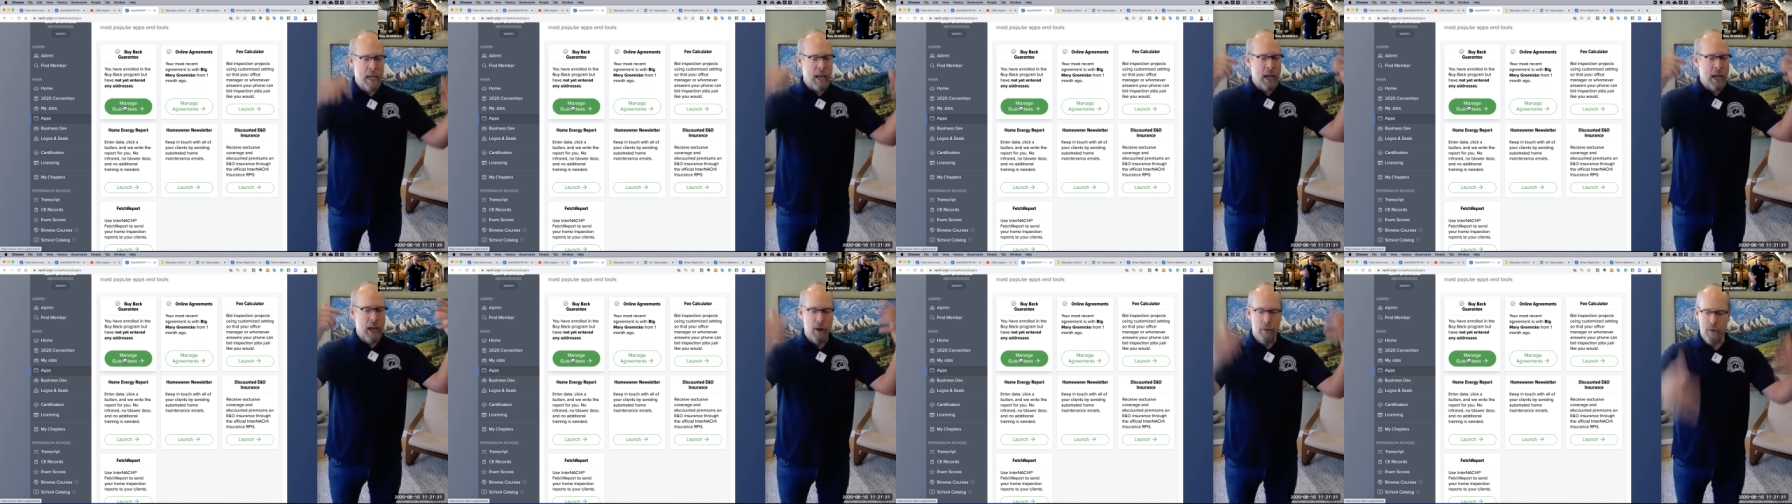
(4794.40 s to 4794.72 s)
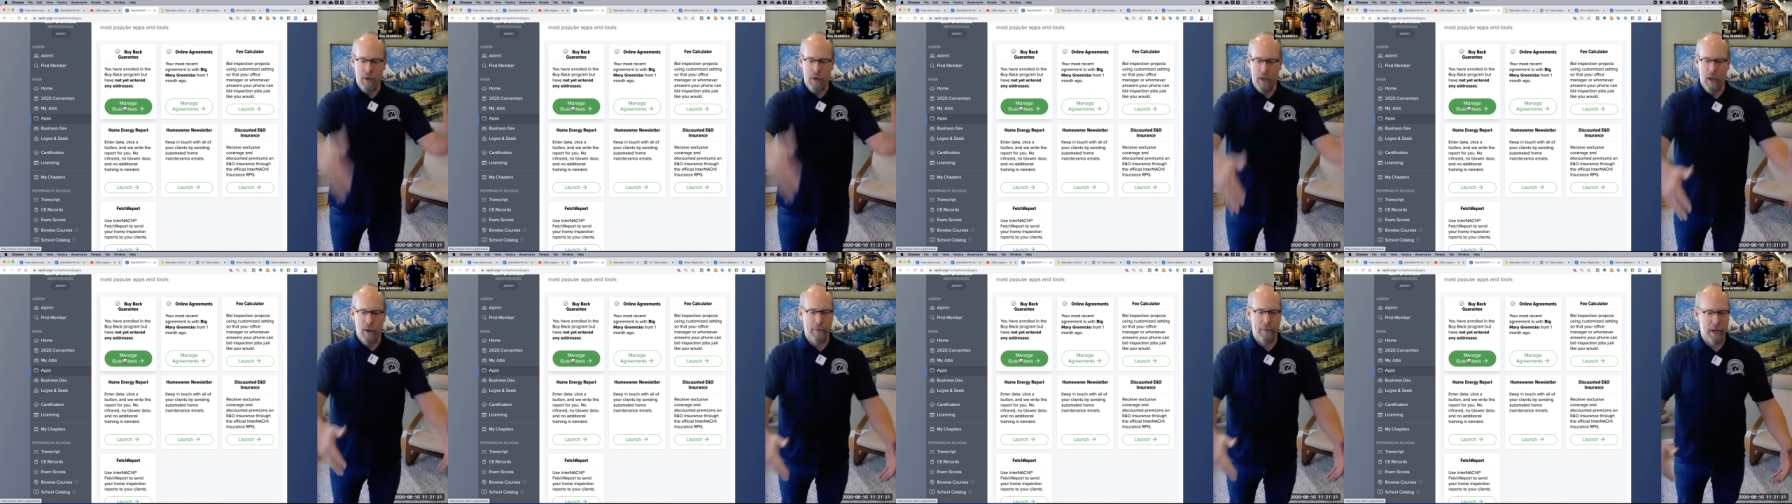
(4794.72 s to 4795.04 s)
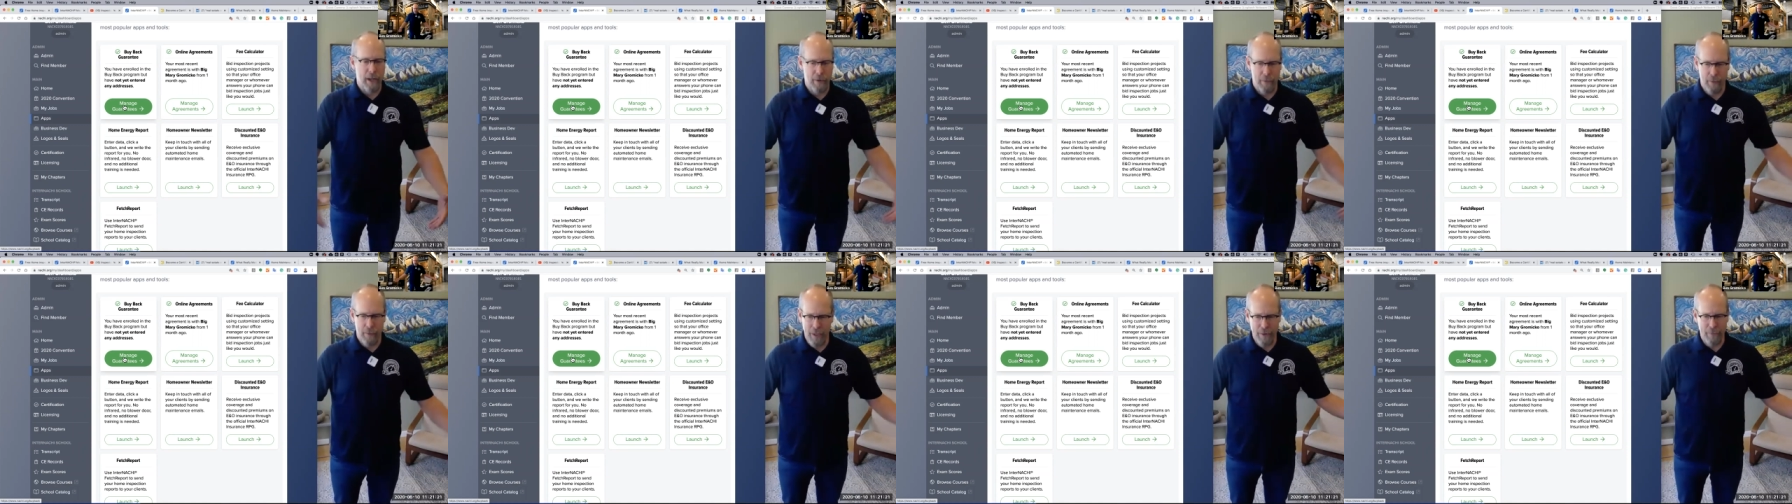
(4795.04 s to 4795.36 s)
We'll come in
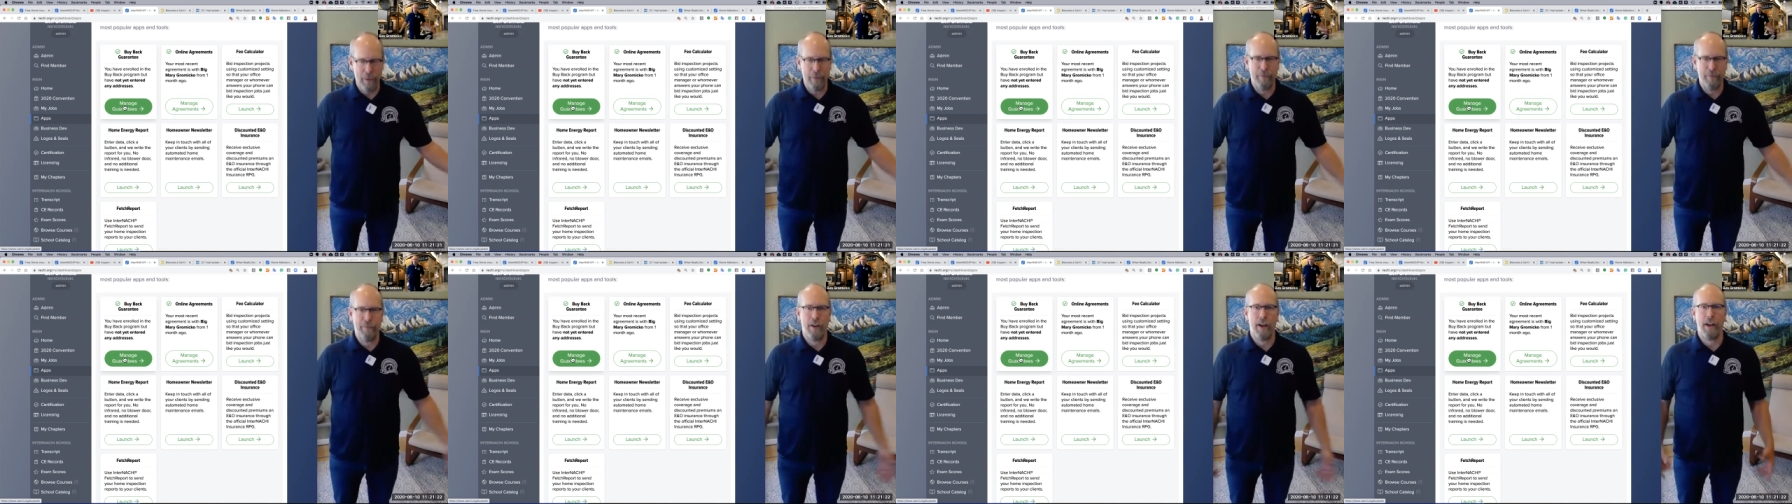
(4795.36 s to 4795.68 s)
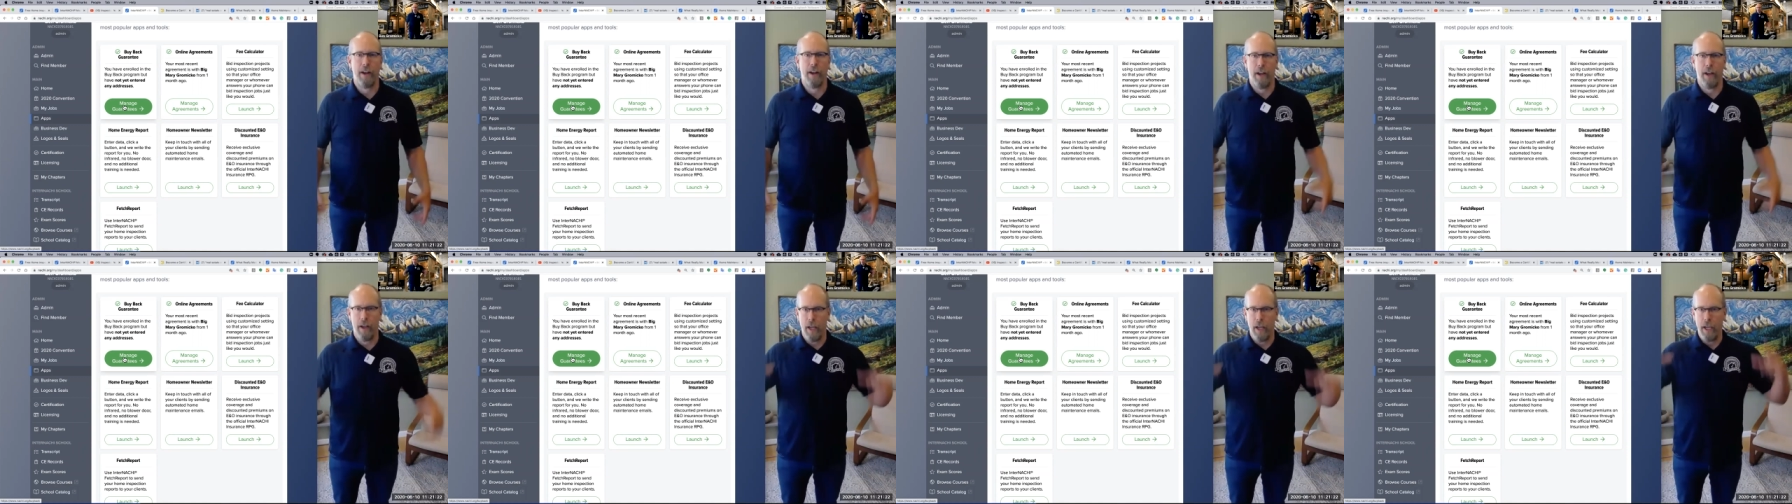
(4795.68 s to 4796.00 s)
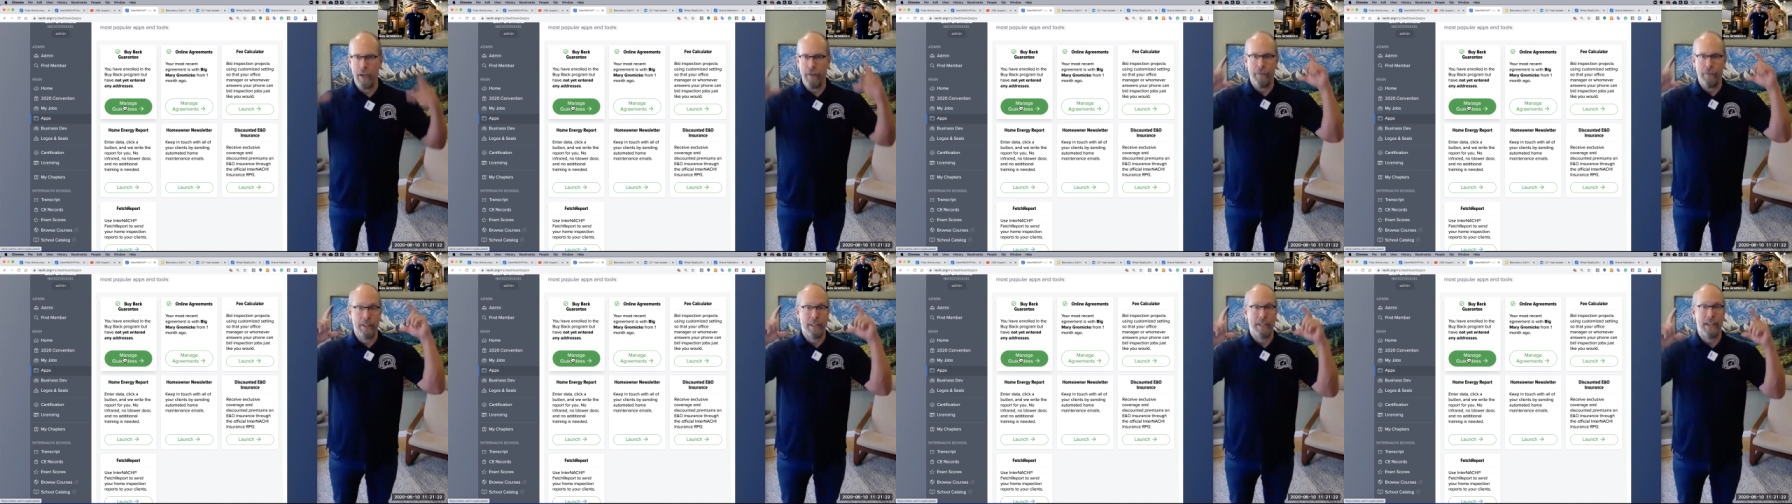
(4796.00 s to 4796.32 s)
it'll be fun. I
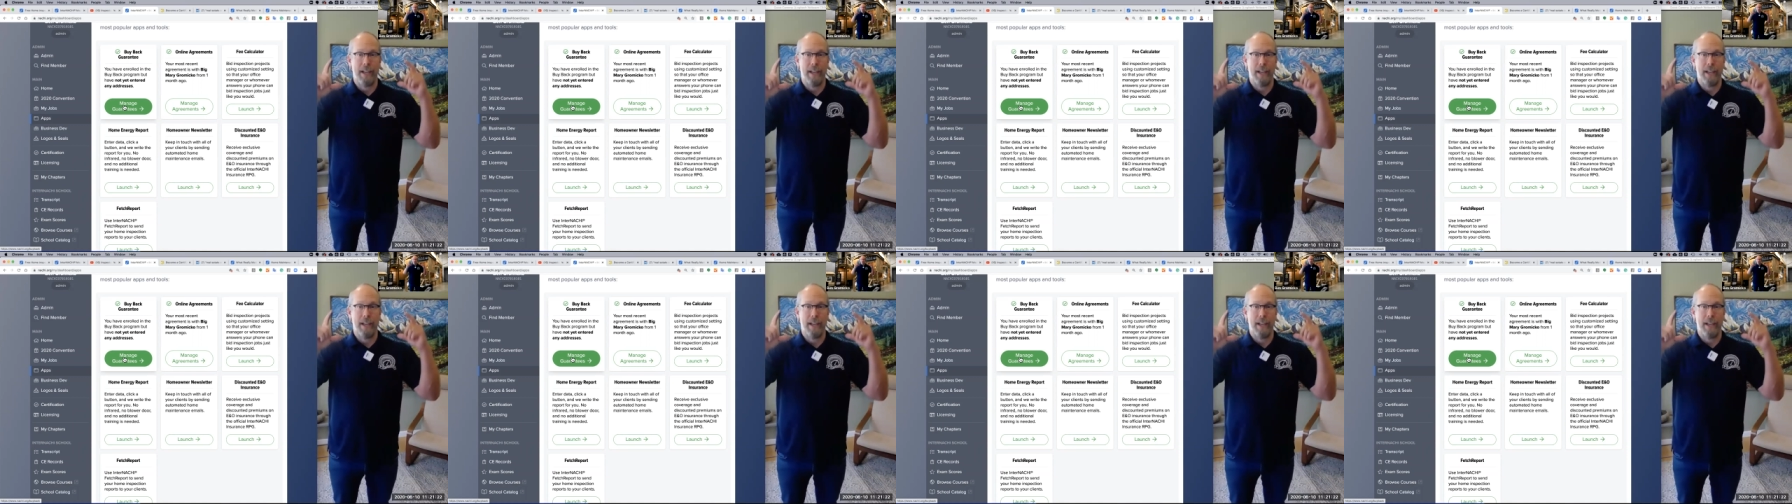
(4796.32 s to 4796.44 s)
even,